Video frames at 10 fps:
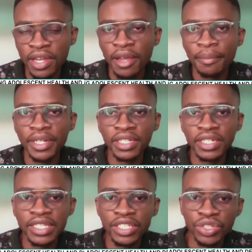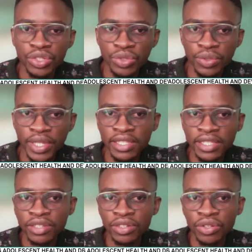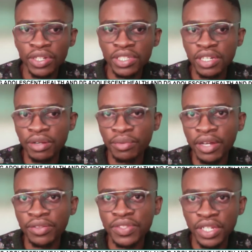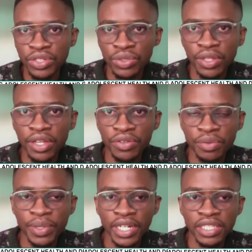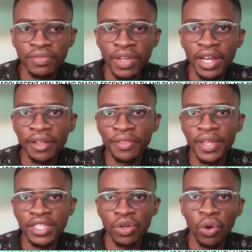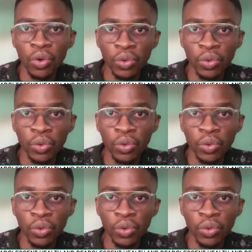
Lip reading: but in addition to that, knowledge around sexual and reproductive health as a whole.